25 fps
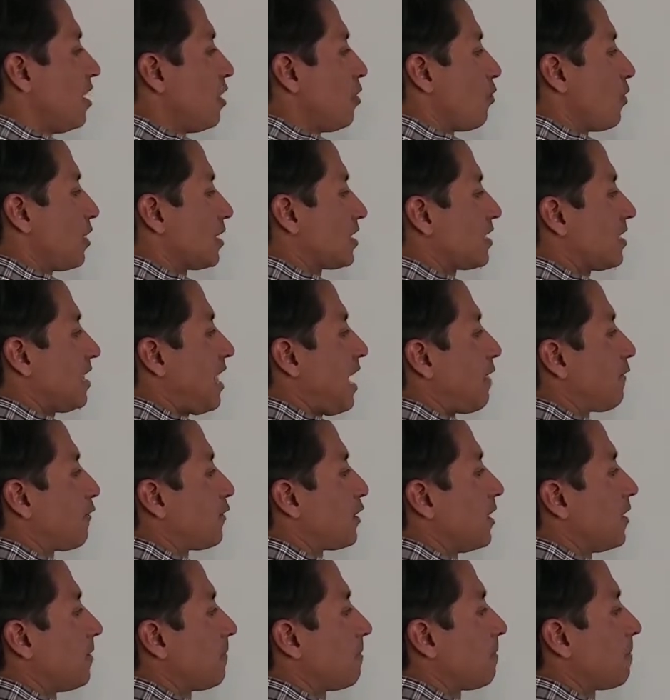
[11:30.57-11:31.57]
What's
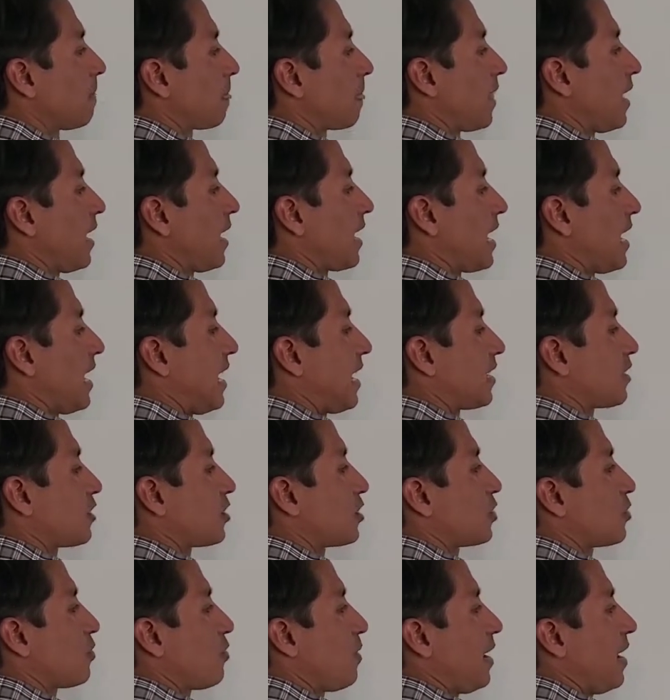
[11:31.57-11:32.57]
left? I got x
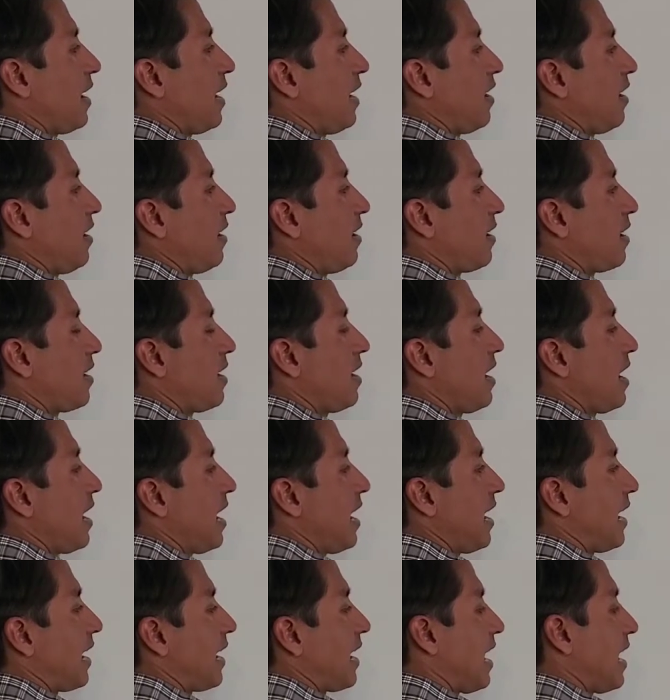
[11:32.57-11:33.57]
squared,
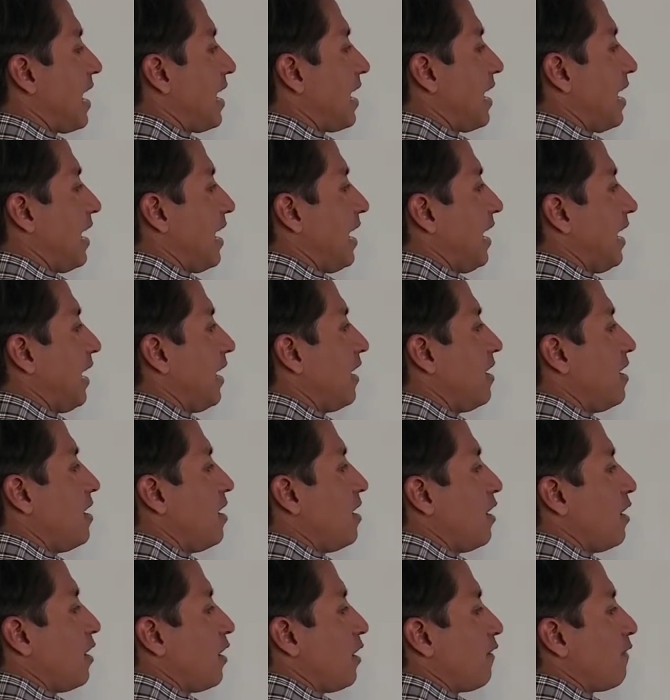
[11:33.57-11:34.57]
I got a
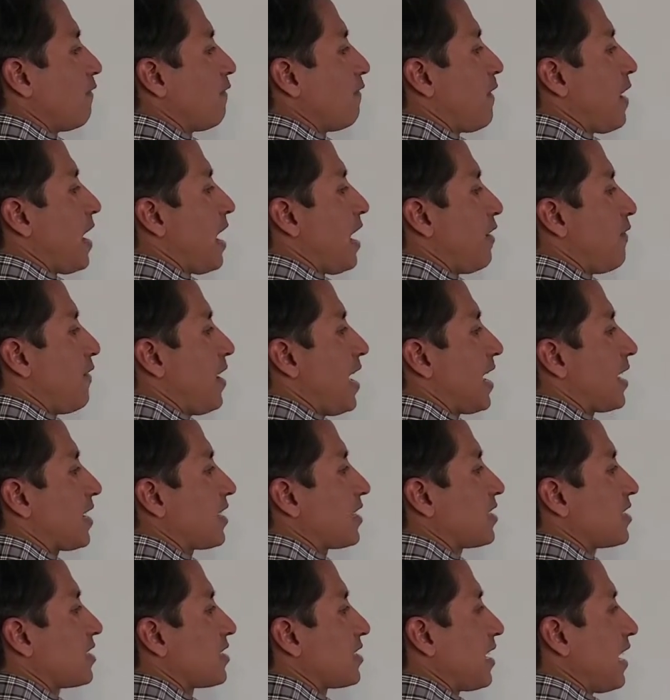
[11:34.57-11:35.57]
5x,